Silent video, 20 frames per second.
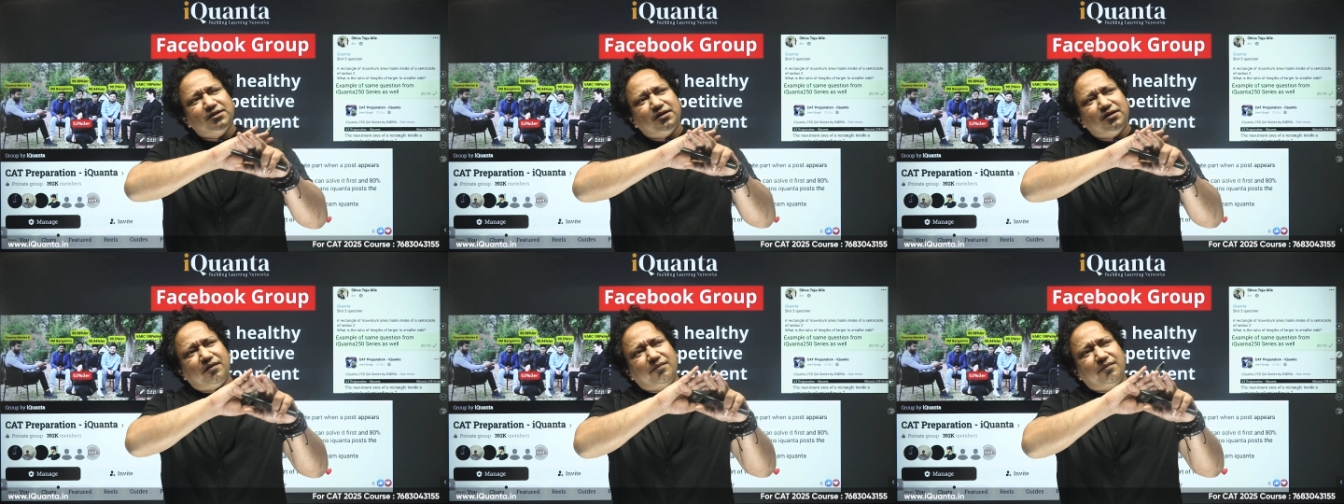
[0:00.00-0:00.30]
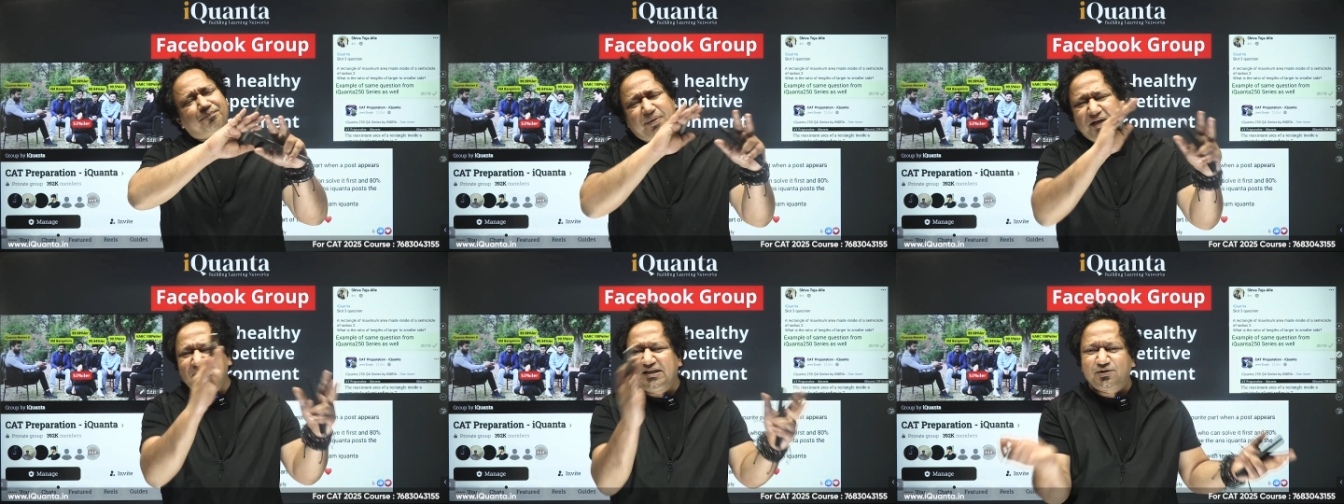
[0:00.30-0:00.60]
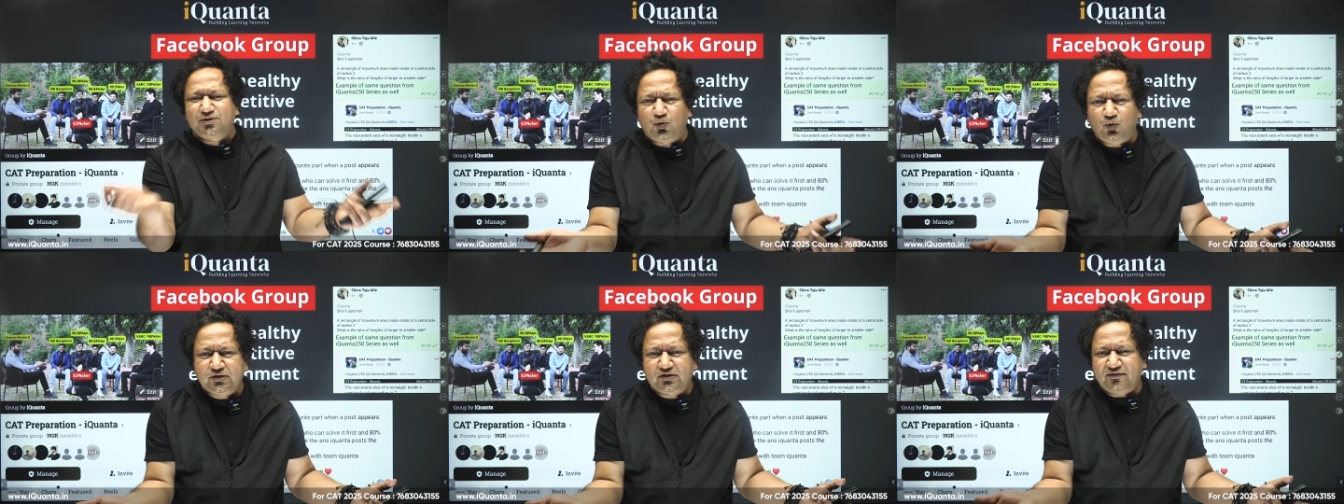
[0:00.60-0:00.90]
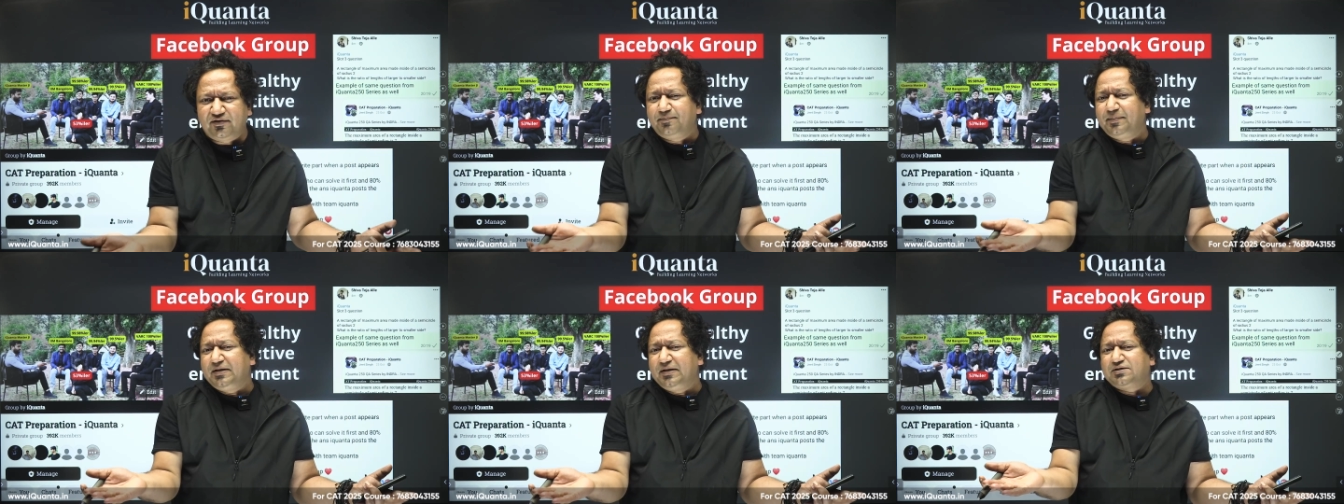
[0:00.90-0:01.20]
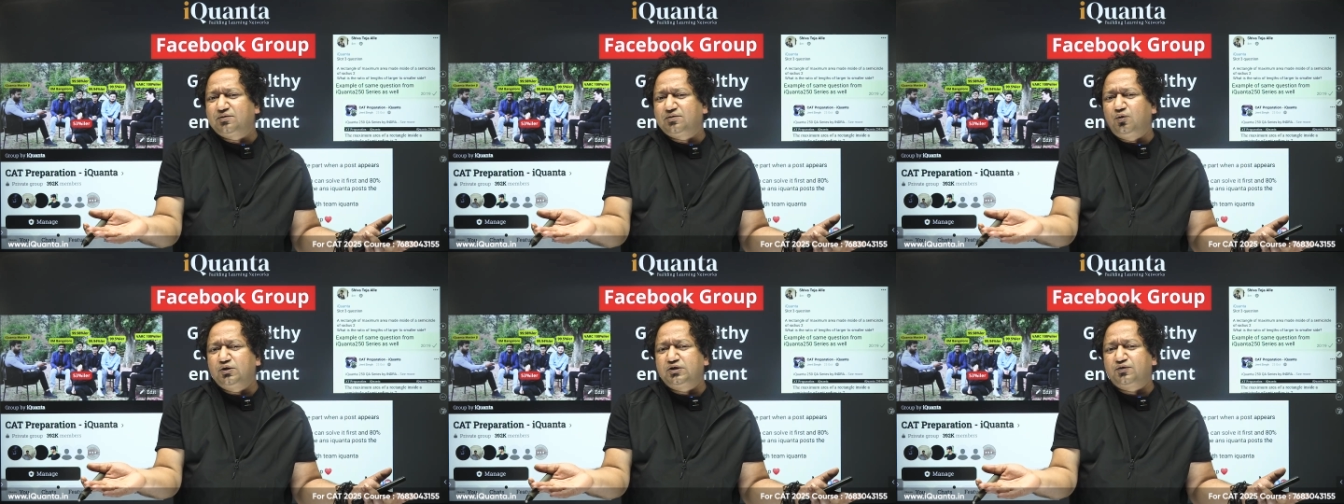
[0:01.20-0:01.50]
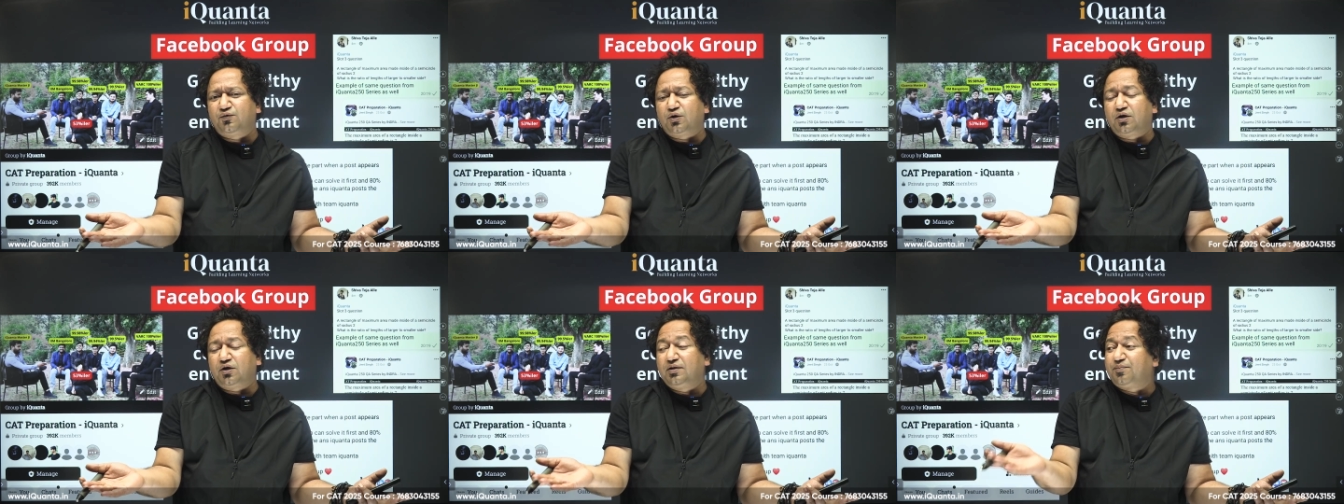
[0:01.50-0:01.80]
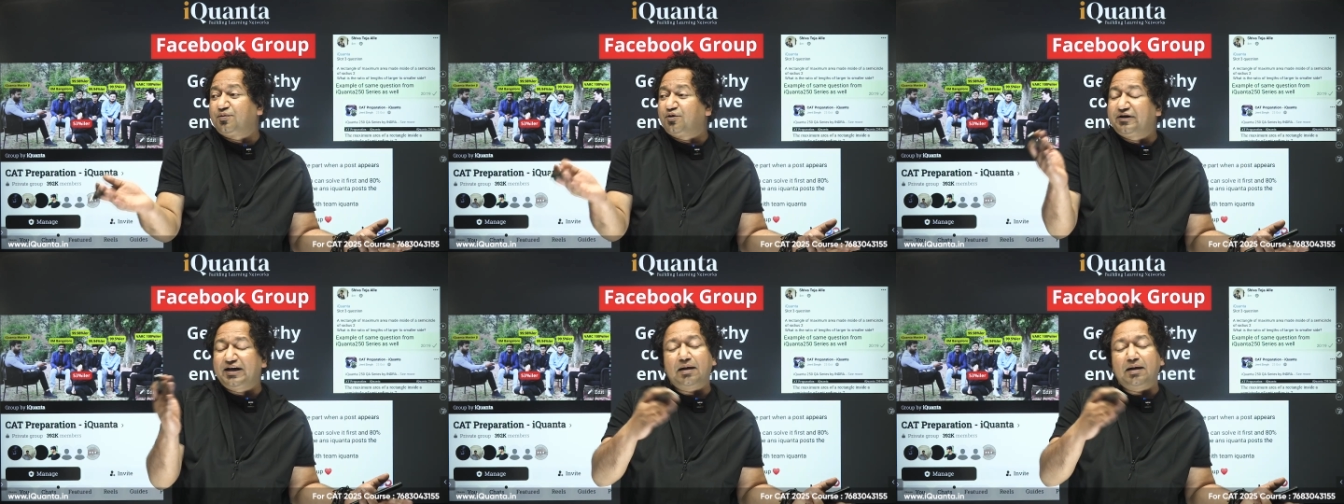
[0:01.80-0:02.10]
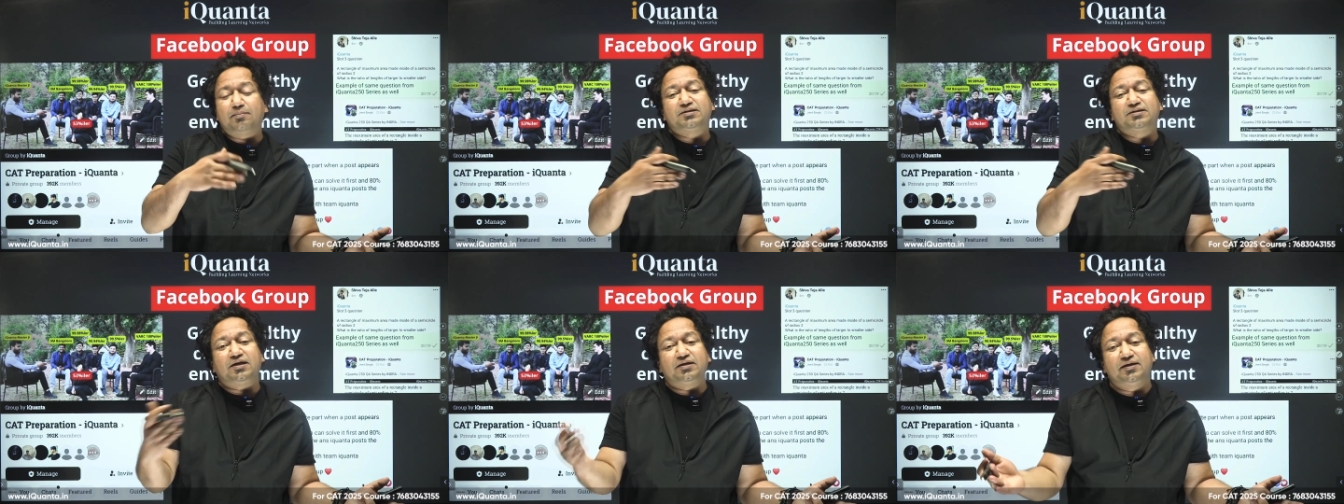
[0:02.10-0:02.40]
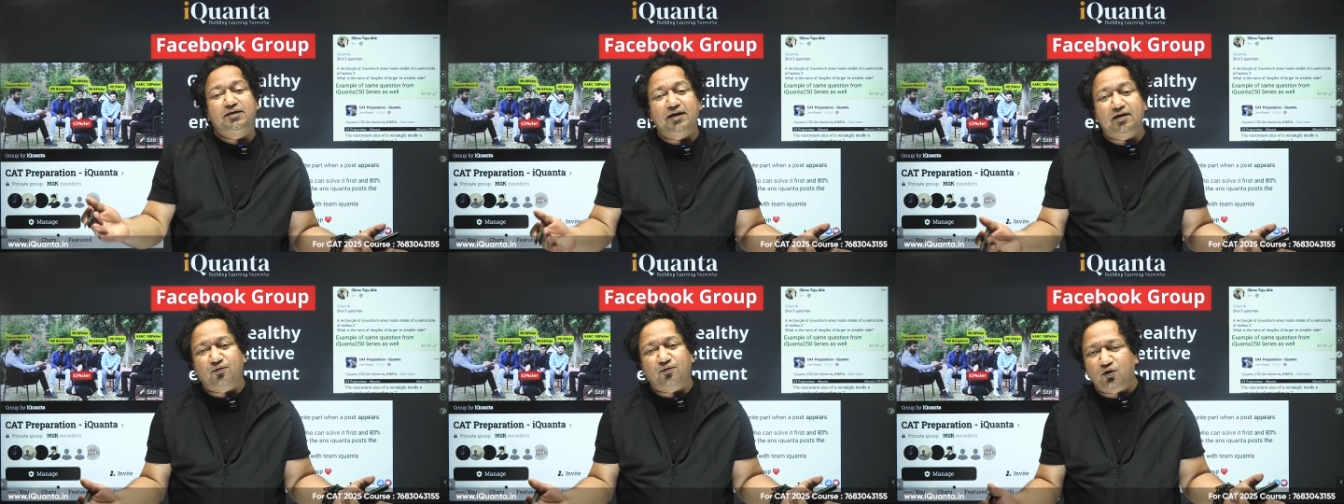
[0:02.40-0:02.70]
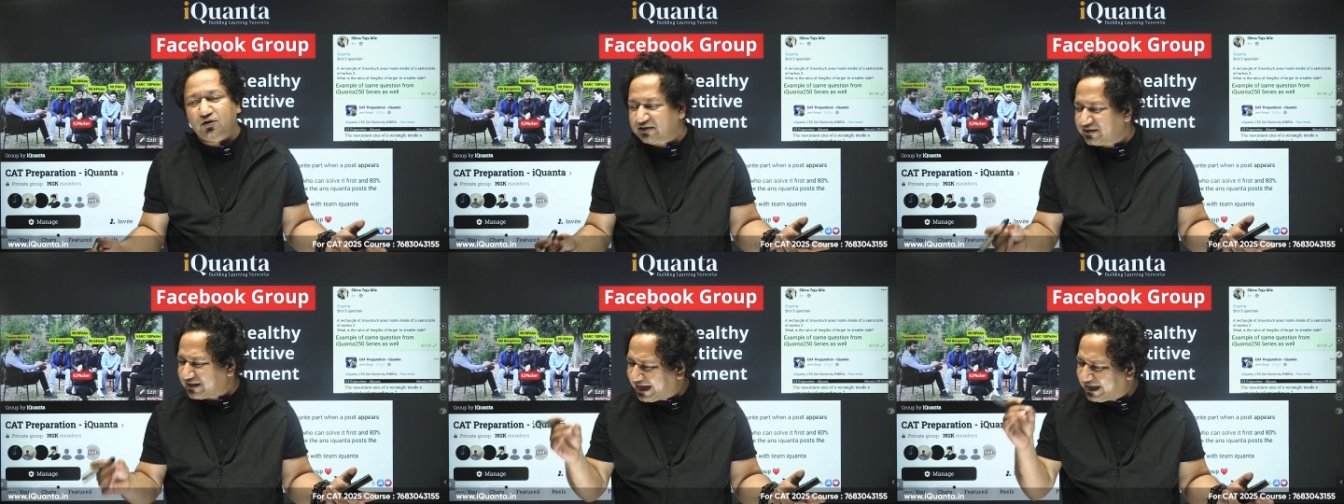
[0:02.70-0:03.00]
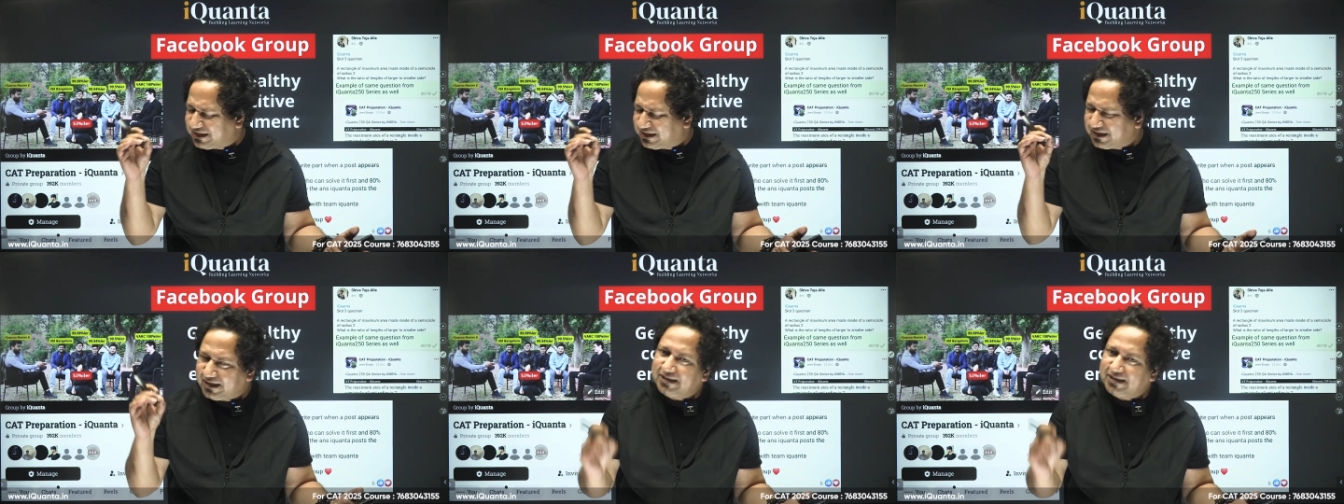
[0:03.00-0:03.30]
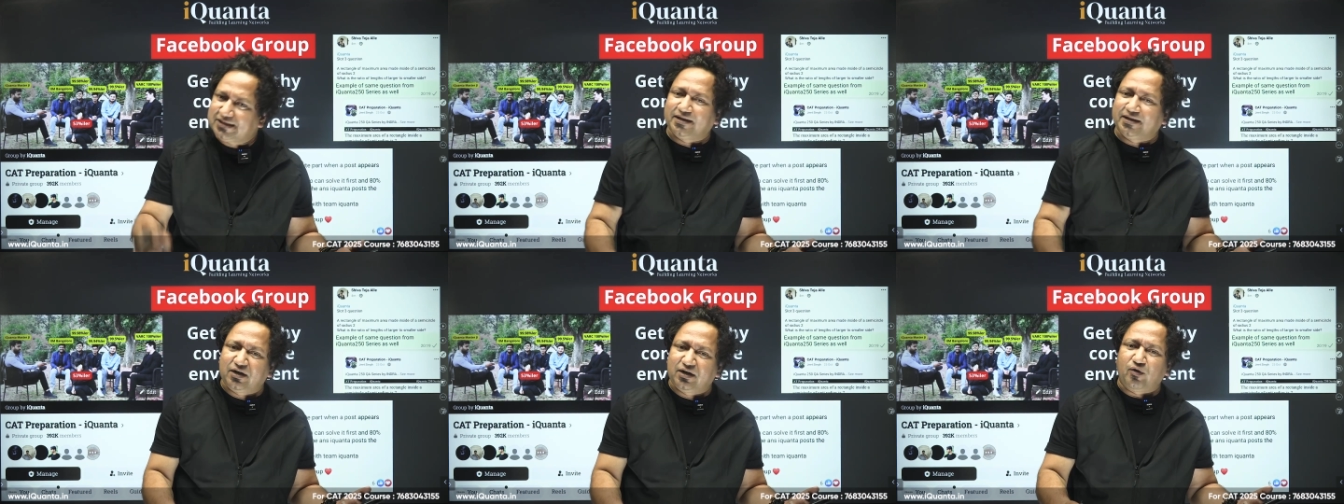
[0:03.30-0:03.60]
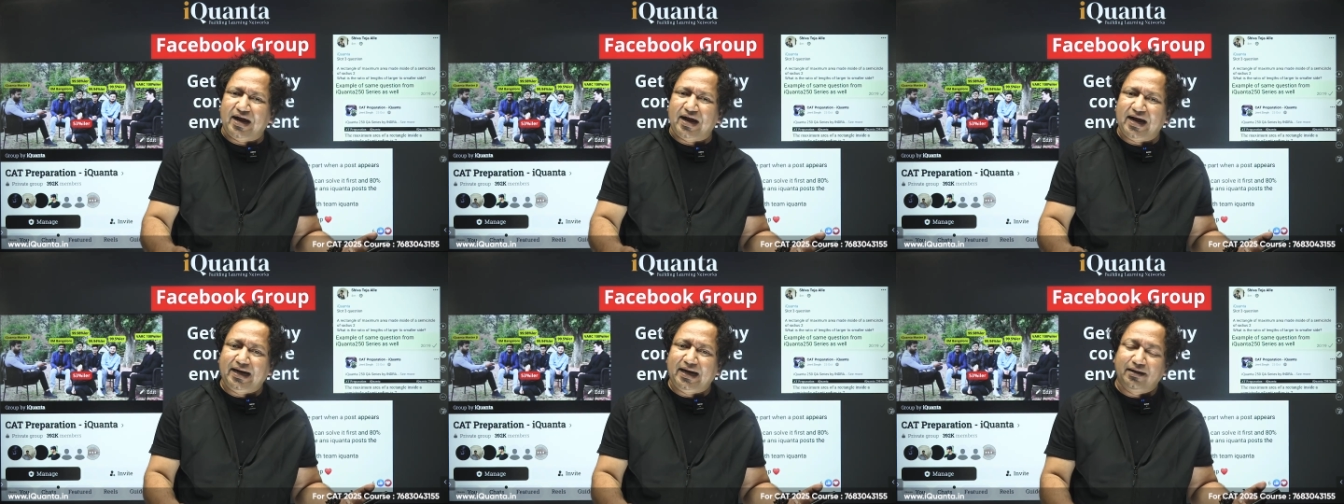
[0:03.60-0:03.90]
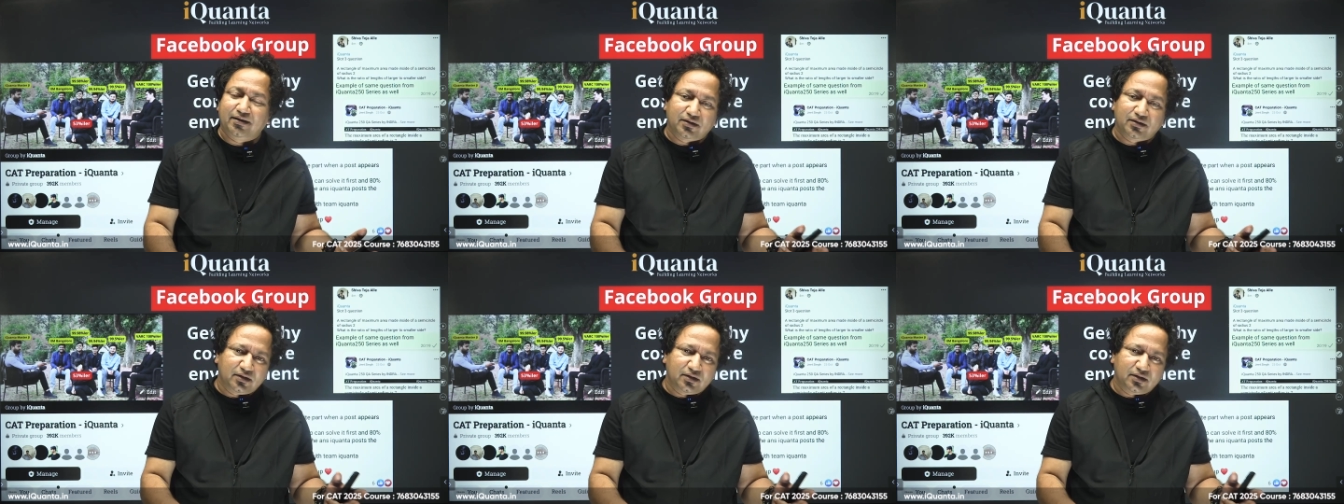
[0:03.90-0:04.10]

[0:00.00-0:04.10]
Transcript: B schools, different B schools, what all programs are there, what all strategy is required,